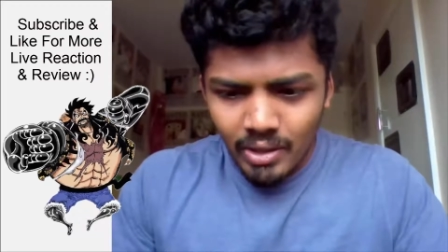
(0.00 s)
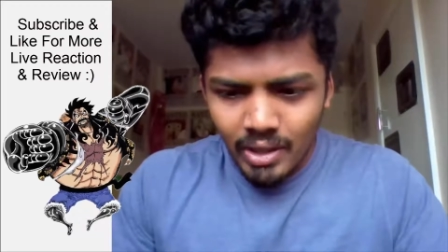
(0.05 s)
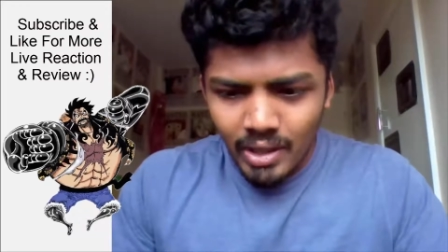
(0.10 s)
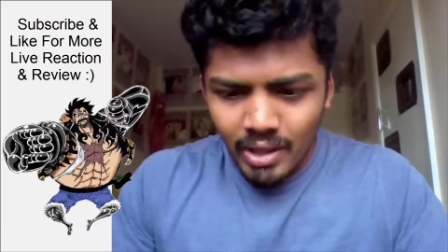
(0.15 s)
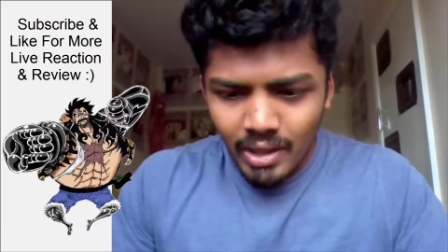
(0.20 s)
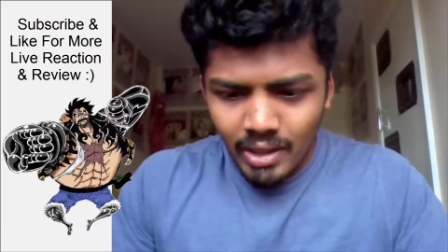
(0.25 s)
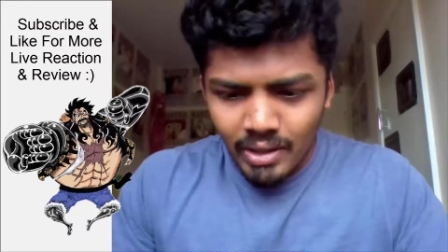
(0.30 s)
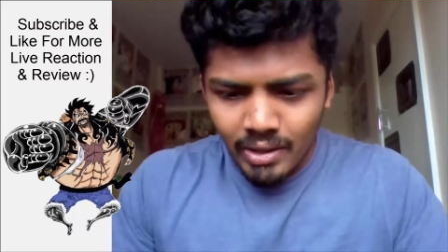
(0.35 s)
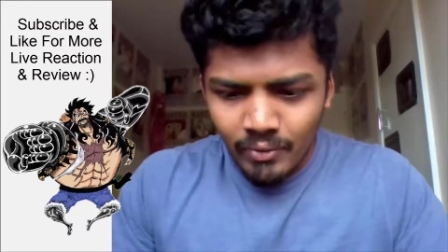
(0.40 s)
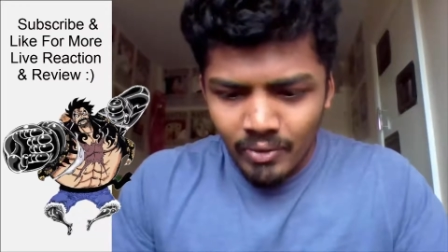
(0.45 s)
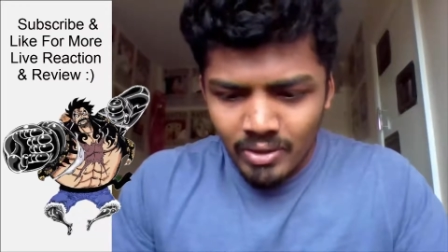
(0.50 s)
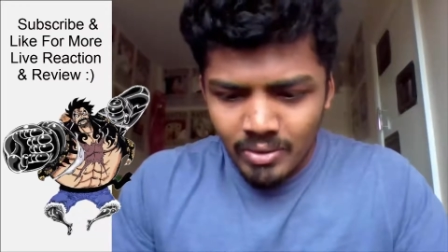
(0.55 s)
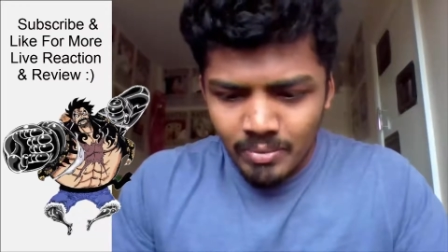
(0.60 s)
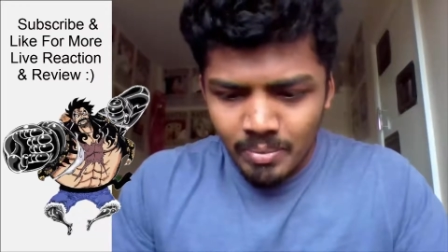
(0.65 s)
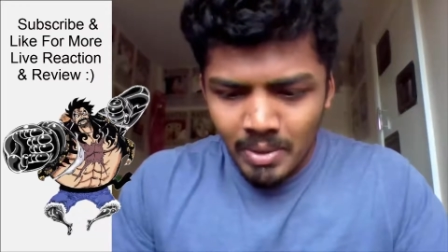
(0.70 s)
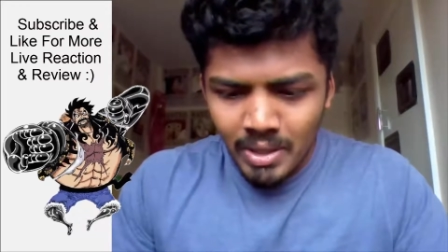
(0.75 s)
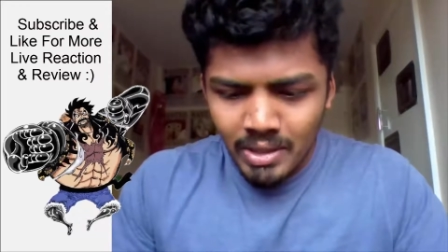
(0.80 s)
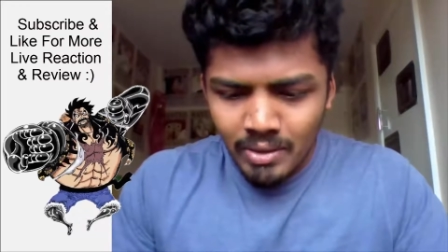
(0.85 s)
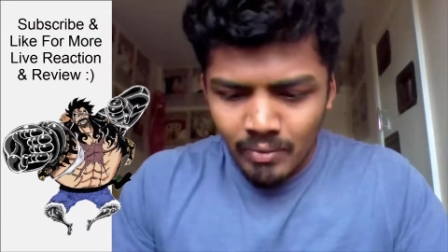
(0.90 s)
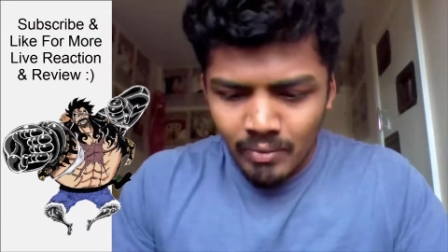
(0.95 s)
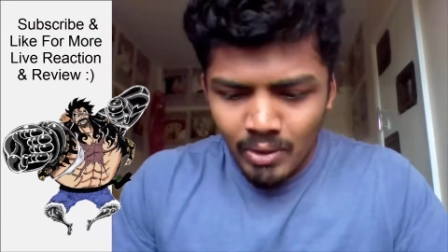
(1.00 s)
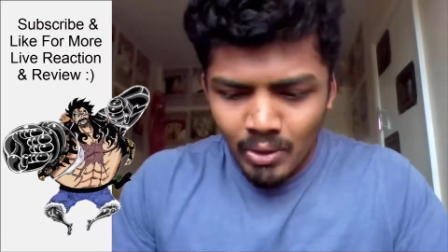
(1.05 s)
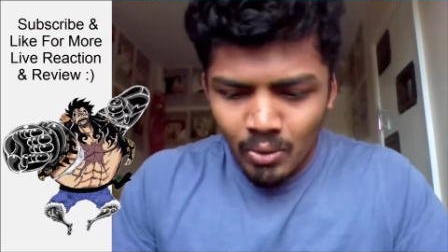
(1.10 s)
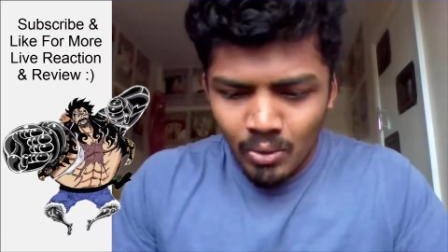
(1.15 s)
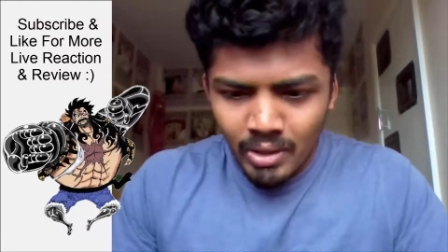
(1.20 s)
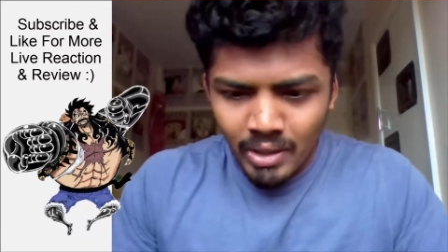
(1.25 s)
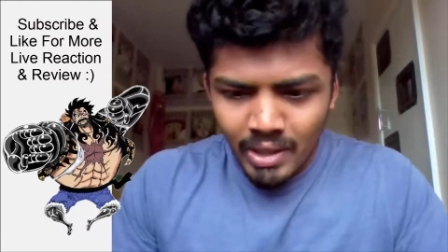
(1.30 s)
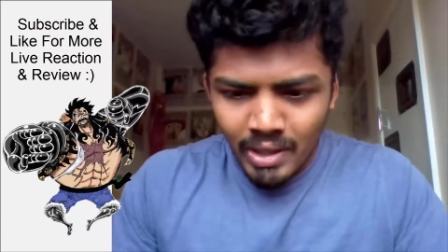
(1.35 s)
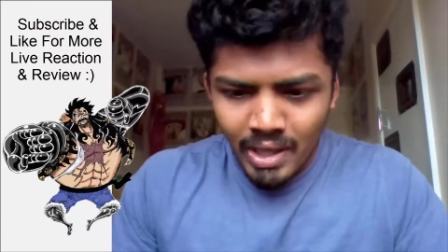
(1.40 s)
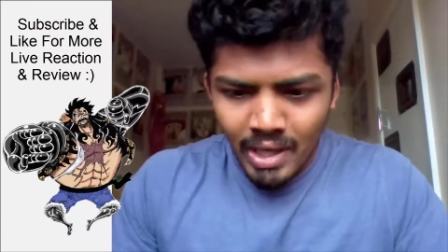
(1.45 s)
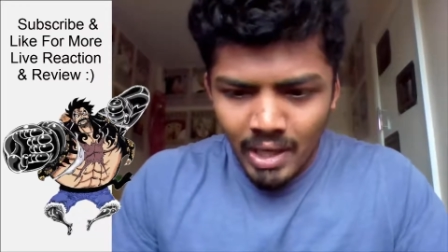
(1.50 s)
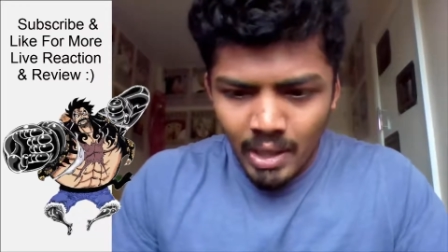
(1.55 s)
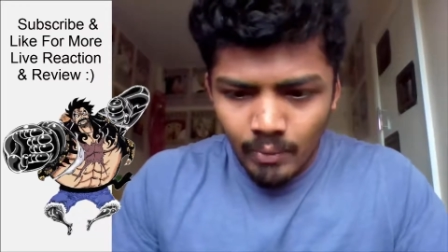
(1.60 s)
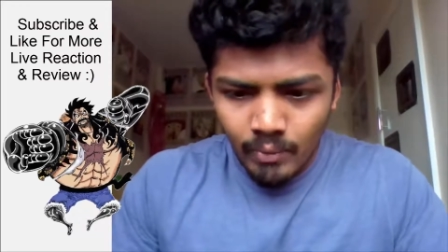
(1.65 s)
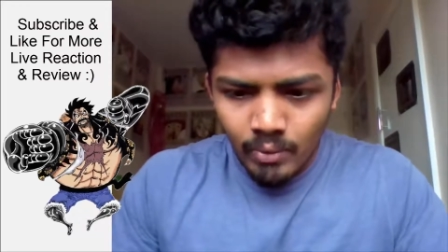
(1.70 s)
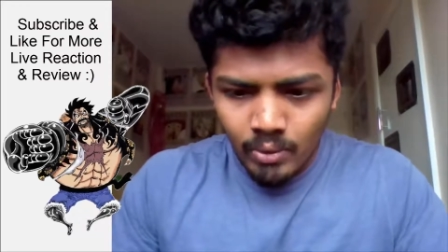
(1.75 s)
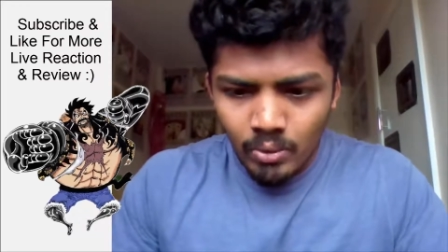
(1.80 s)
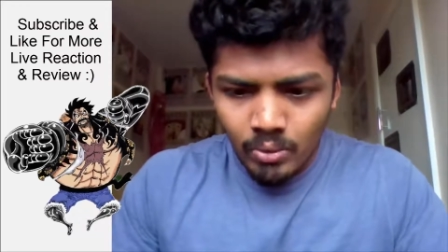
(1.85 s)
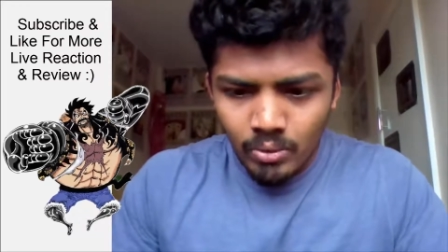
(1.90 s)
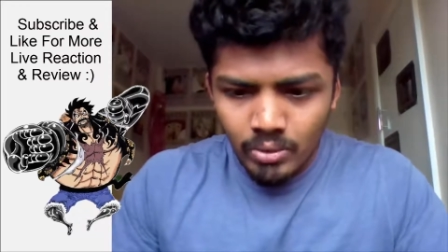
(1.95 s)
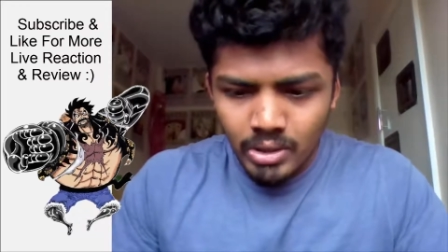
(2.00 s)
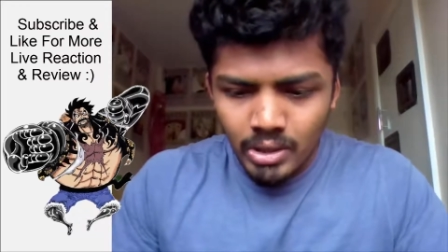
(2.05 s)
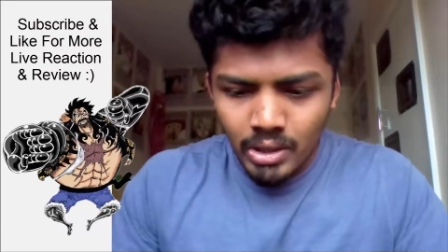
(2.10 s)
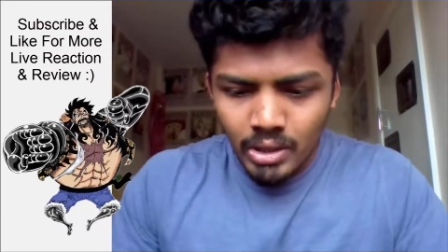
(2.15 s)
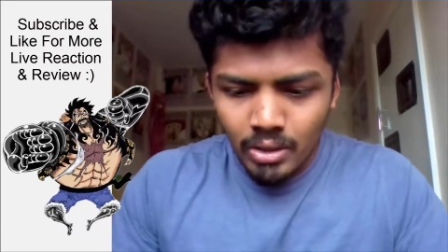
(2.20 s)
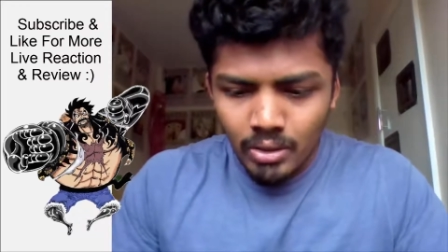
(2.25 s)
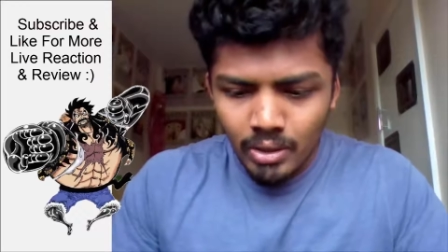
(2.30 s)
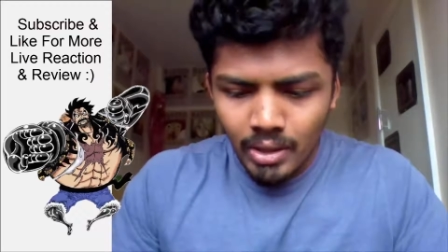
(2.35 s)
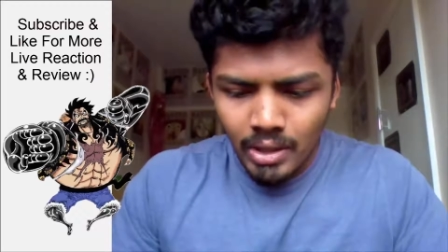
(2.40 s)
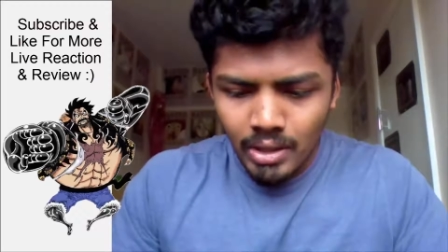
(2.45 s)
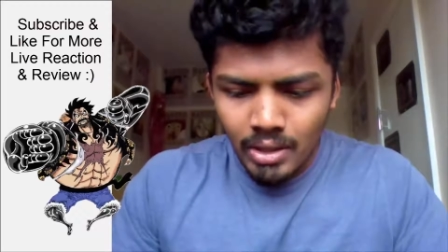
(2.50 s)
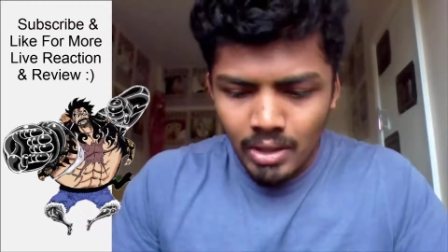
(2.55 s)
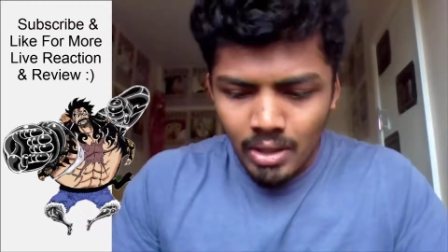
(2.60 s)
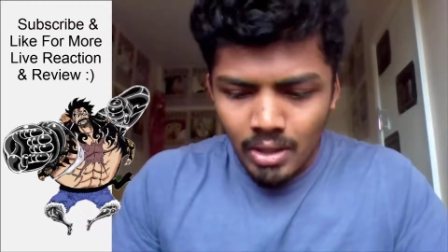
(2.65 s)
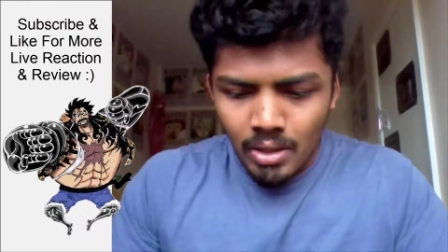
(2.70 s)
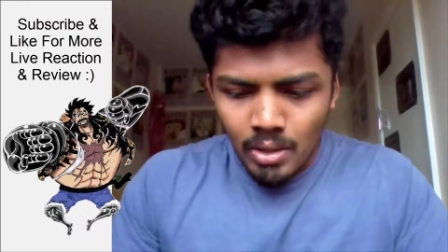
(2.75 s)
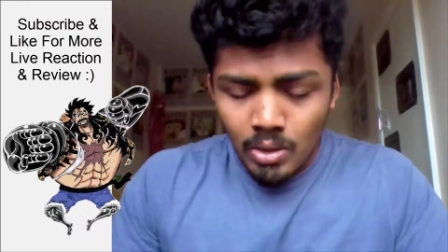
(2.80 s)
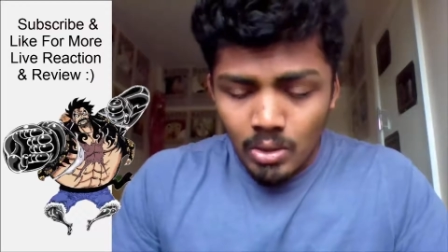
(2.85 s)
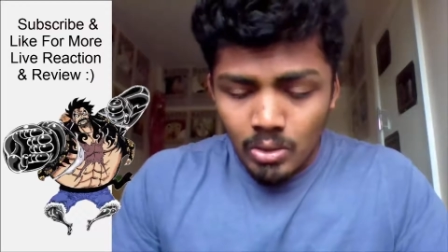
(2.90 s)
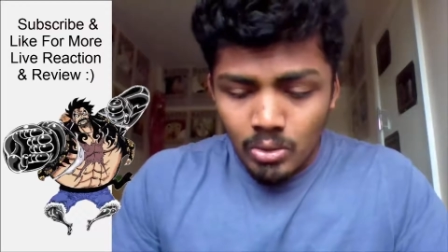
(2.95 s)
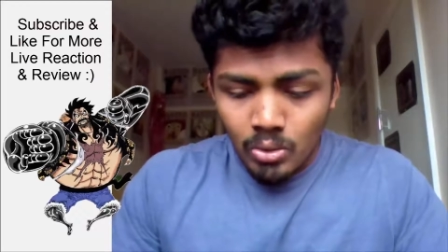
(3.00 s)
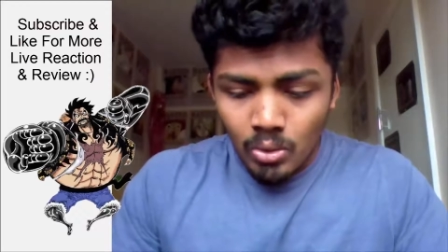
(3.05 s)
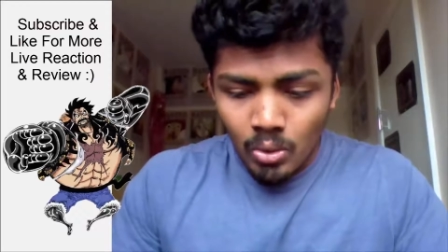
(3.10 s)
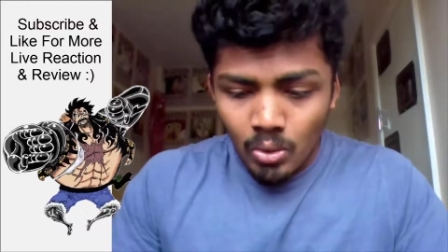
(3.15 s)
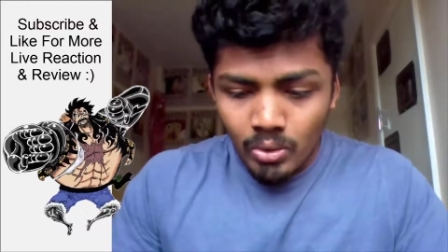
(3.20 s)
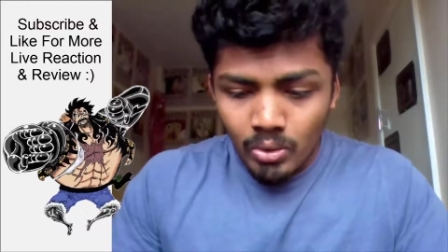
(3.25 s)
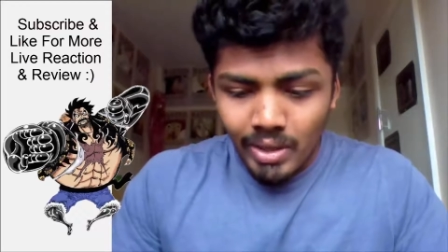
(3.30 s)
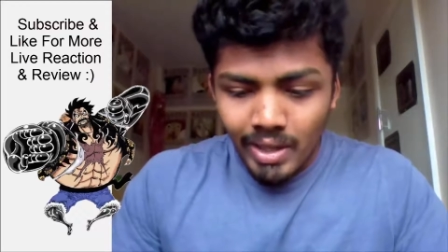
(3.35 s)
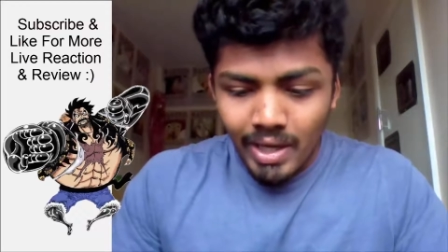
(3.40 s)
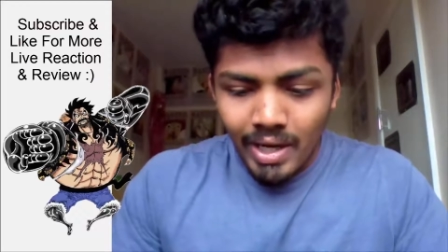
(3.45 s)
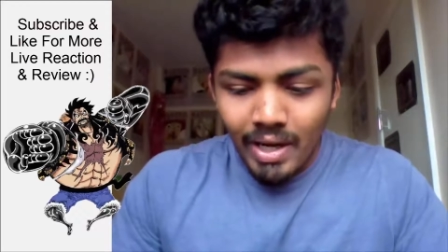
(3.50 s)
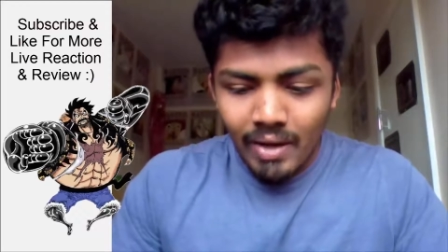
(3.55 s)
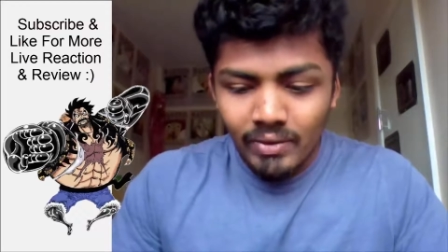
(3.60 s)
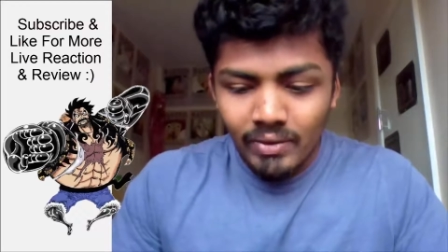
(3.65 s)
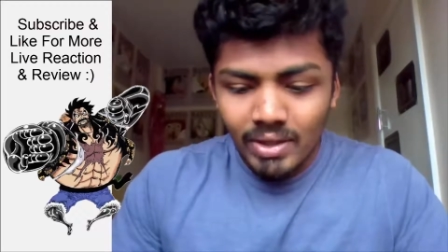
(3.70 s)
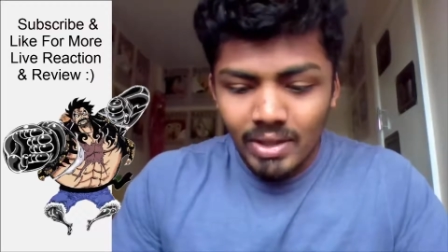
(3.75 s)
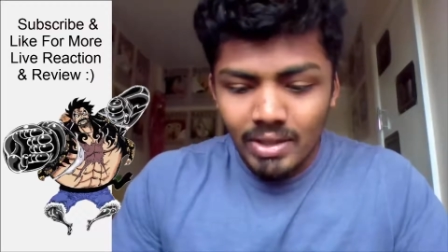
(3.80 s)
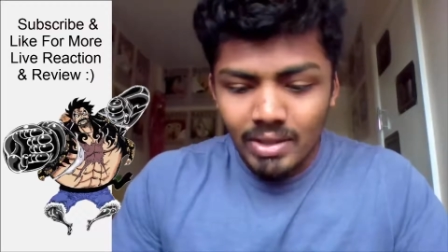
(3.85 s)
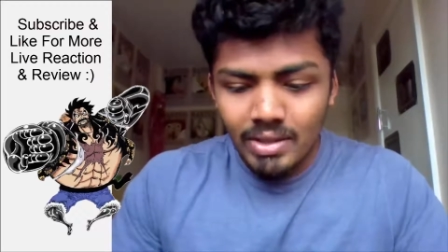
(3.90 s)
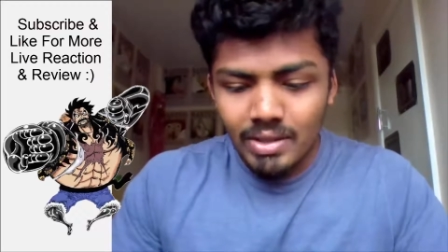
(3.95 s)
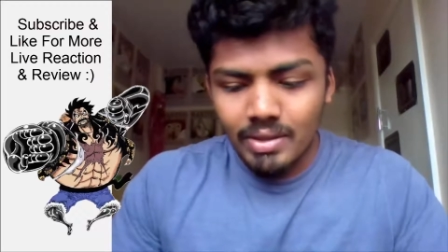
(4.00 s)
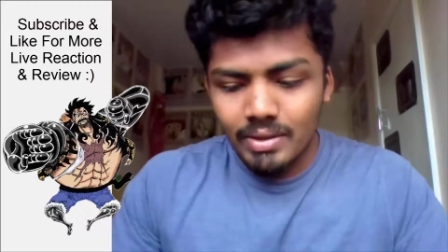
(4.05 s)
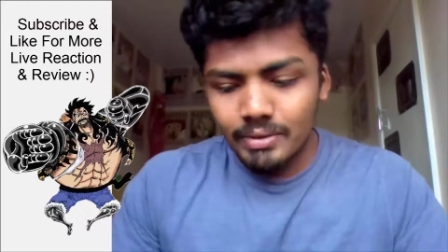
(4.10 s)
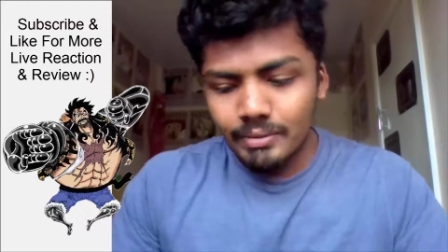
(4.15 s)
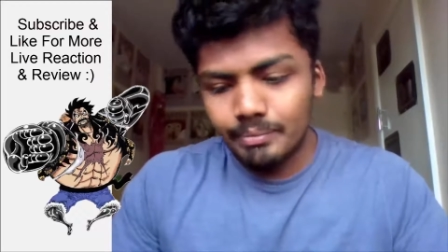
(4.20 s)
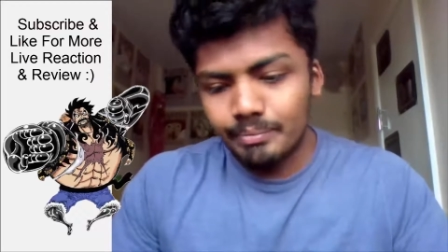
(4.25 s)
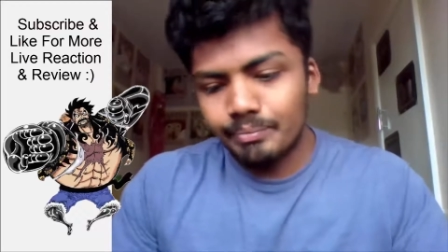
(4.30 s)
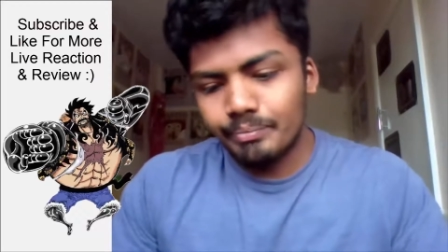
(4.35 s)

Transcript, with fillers: okay the first page we already have oh shit okay so they have this